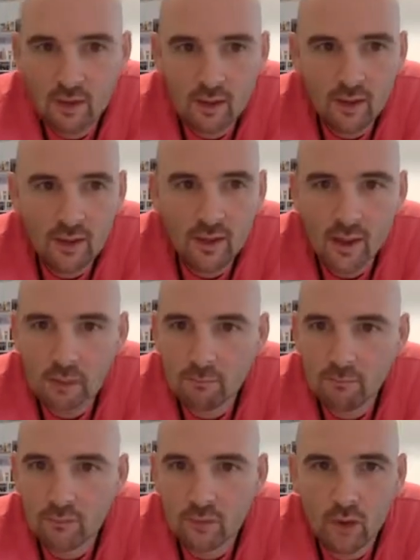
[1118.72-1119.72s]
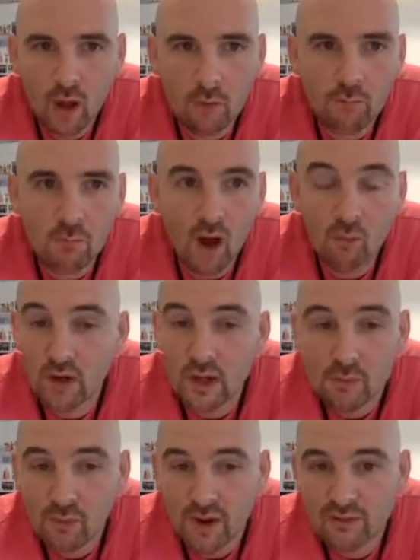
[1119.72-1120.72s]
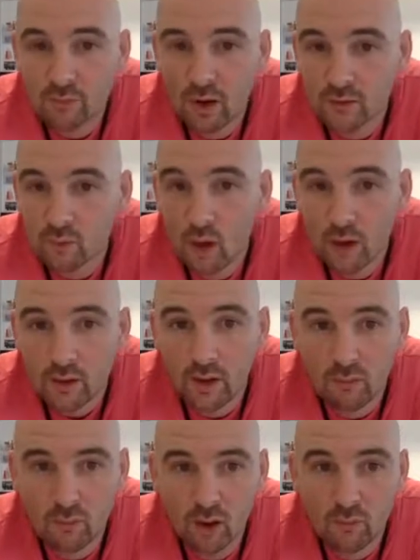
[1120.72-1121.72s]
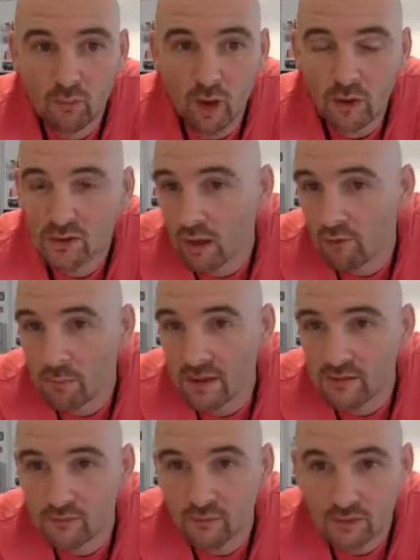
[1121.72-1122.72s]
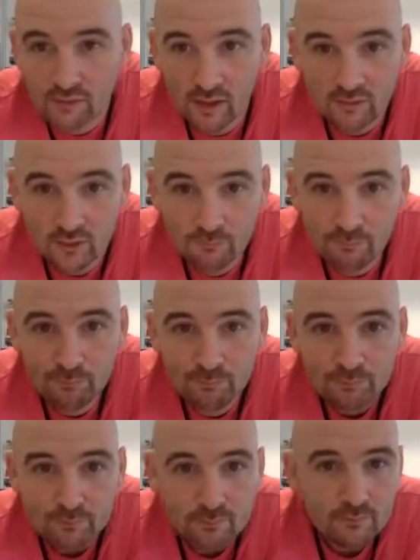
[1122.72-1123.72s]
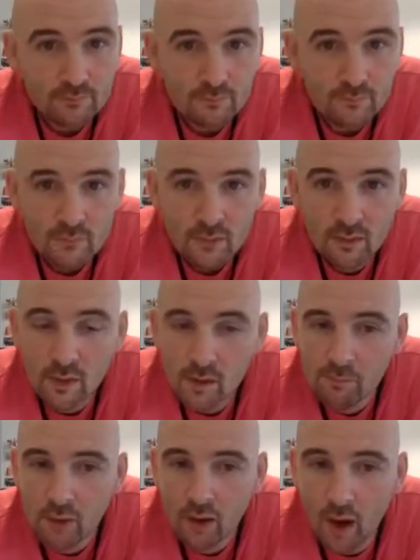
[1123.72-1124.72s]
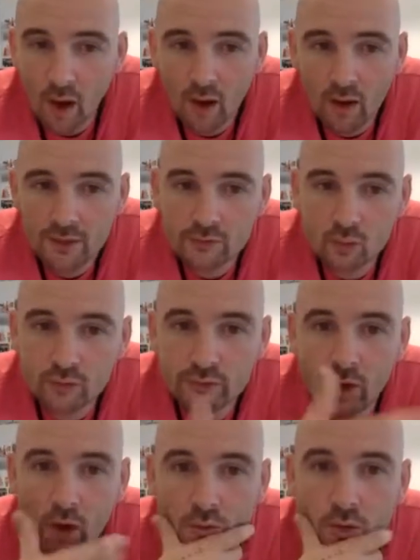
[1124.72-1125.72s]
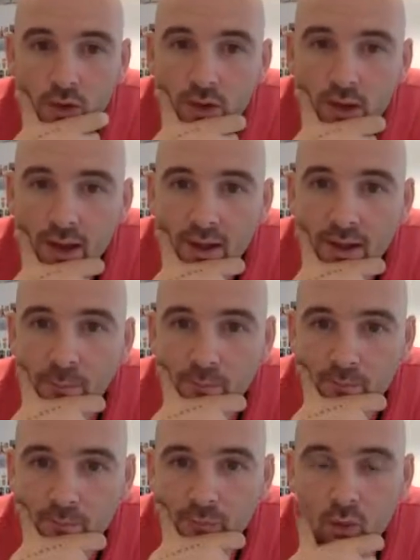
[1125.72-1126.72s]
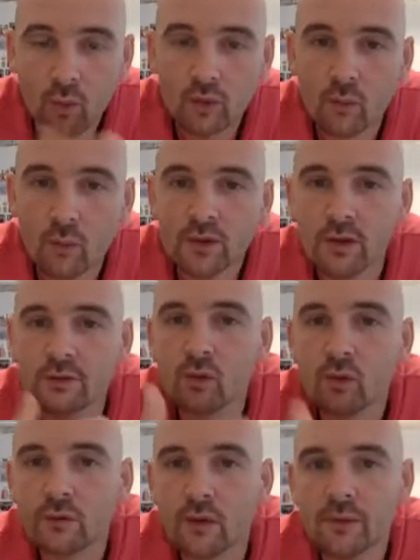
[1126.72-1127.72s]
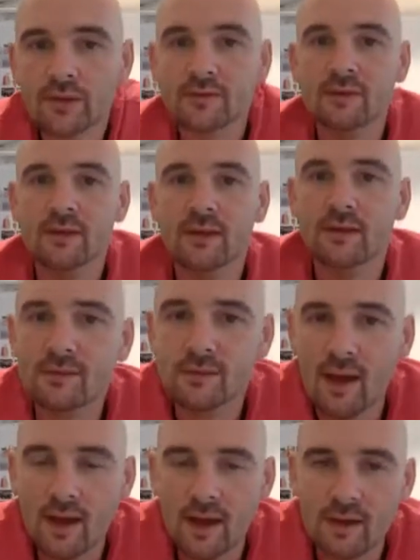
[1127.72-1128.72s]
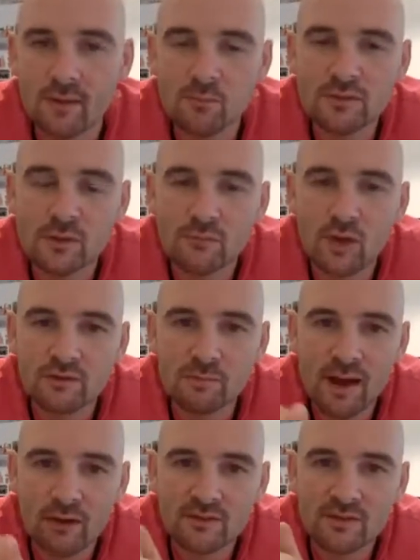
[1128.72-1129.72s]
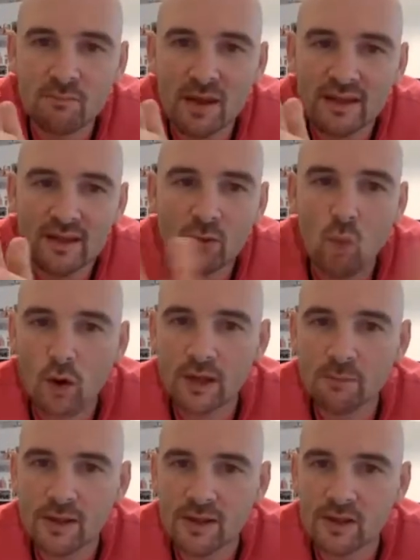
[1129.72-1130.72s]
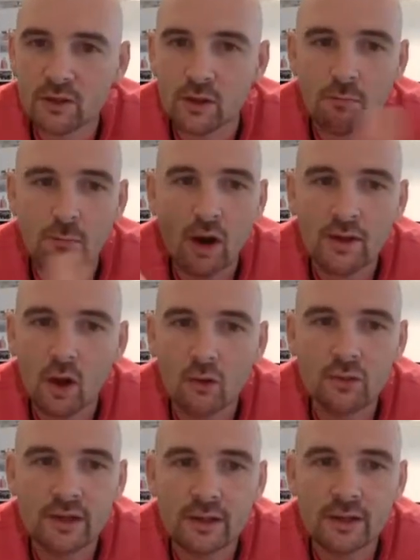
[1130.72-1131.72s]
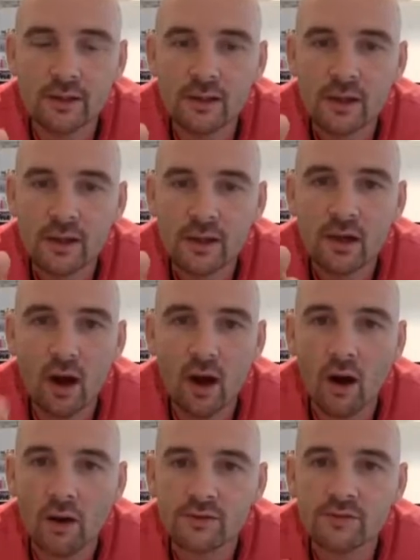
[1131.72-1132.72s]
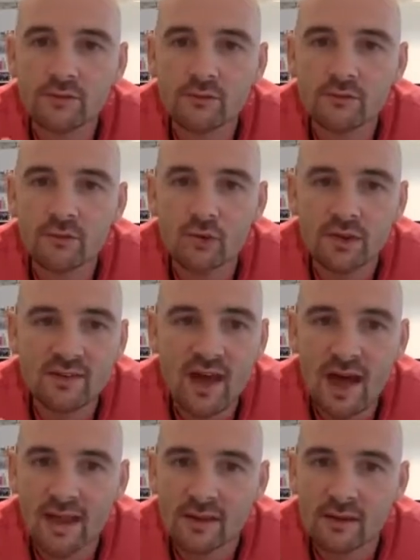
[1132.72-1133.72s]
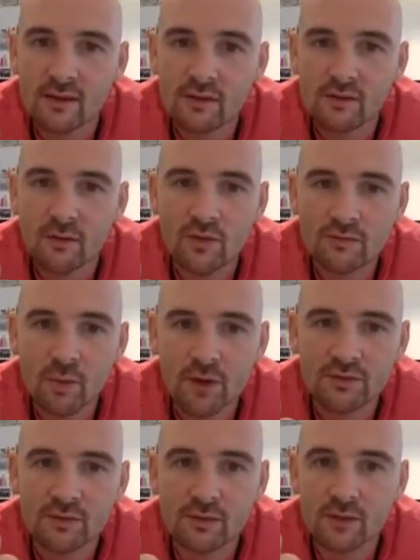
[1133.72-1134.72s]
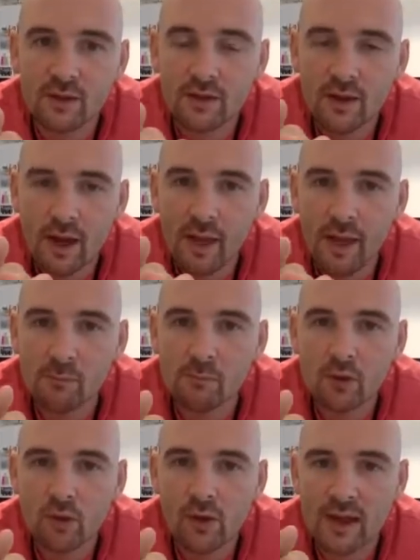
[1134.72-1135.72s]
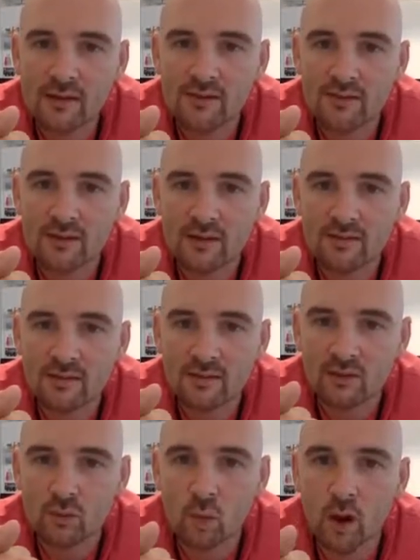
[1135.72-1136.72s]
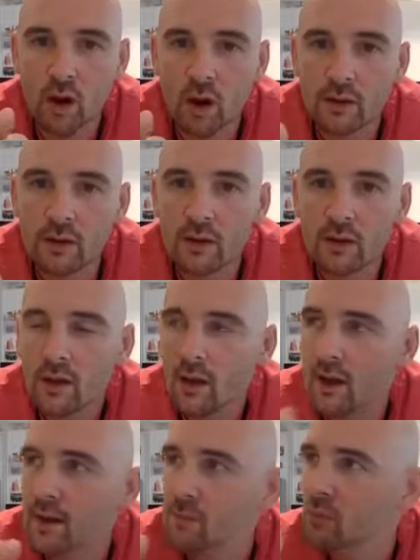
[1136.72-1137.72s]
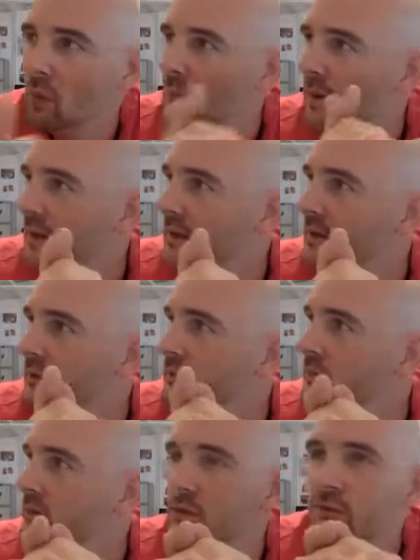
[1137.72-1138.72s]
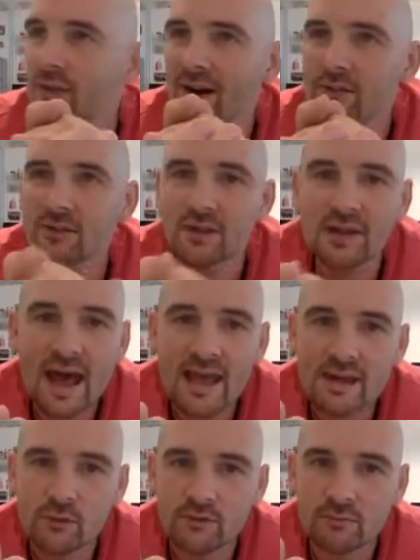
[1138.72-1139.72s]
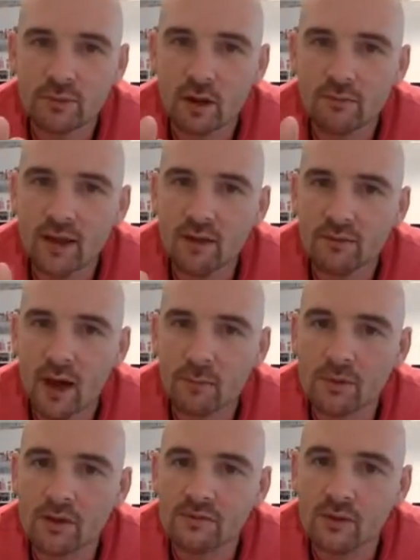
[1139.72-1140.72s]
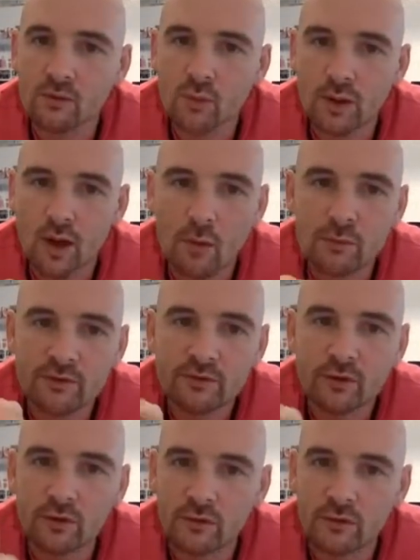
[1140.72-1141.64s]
I'm really impressed by his work. I'd love a piece of this, actually. But art is also what it is also. It's sometimes about making one image that might only last for a day. So this person created this work probably in 2008 or something like that, because it was when I was a student